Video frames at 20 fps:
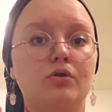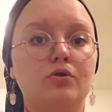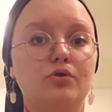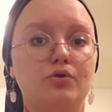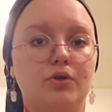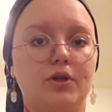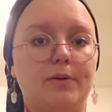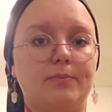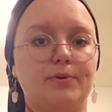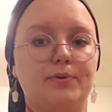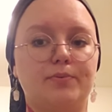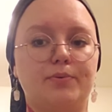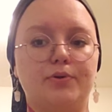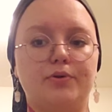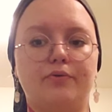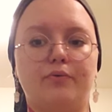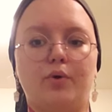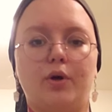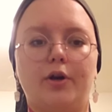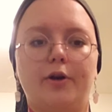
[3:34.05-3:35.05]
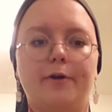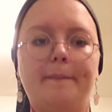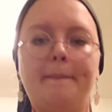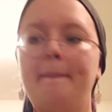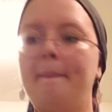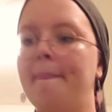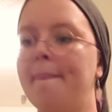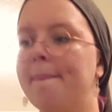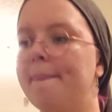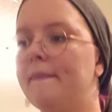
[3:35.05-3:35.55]
2 tablespoons of water.
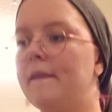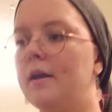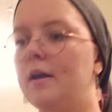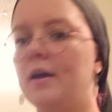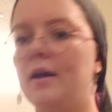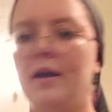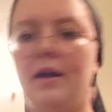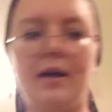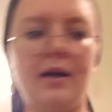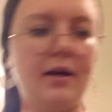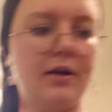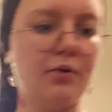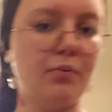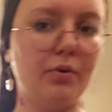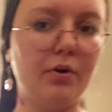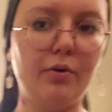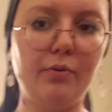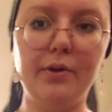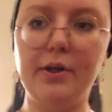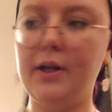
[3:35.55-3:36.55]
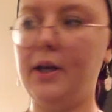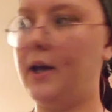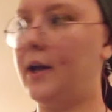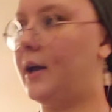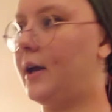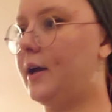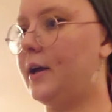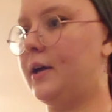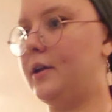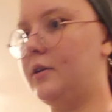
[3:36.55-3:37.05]
And we're going to
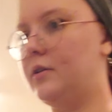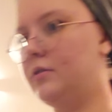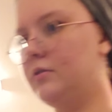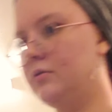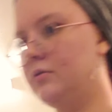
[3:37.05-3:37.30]
add,